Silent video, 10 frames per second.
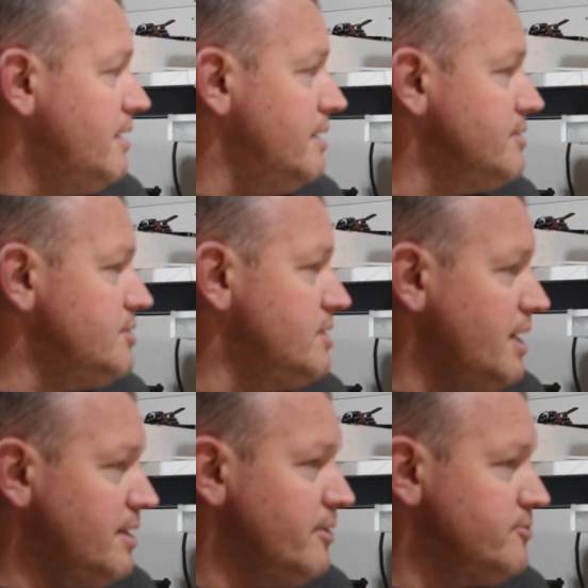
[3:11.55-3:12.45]
Essentially
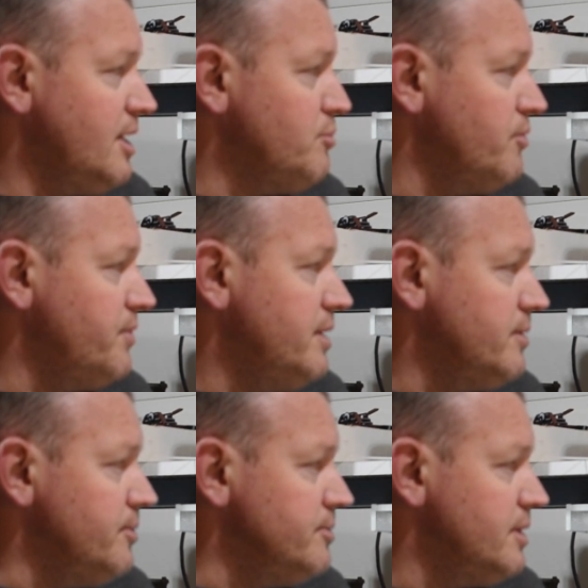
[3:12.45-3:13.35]
take those same old
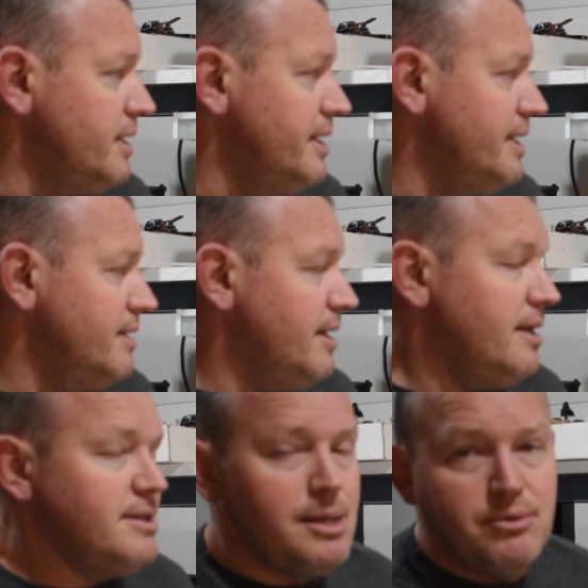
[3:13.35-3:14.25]
vehicles and get
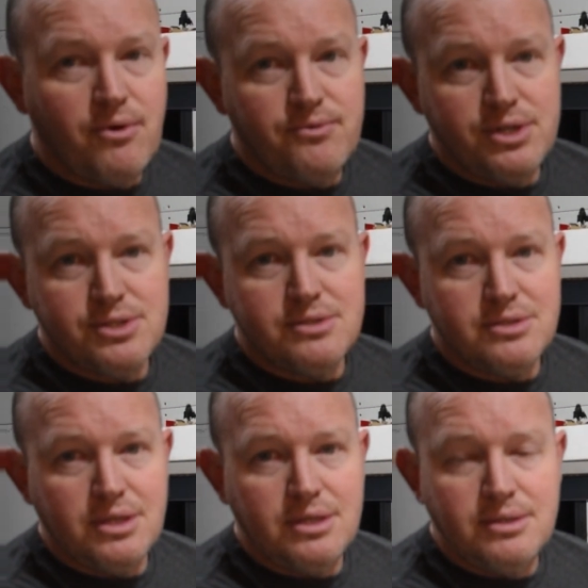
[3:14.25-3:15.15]
that type of
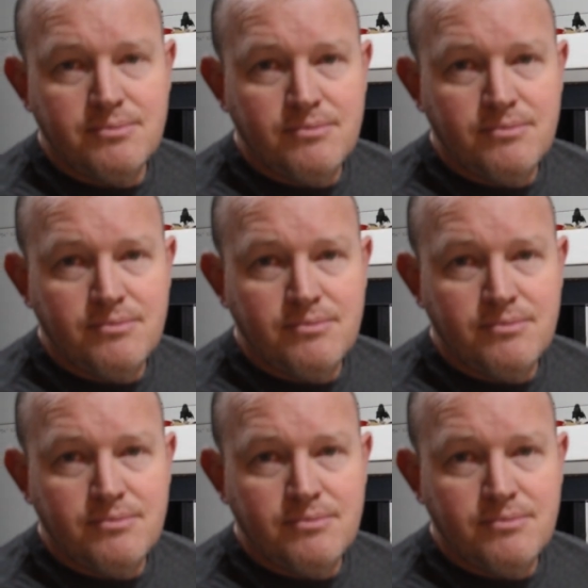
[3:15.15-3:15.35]
efficiency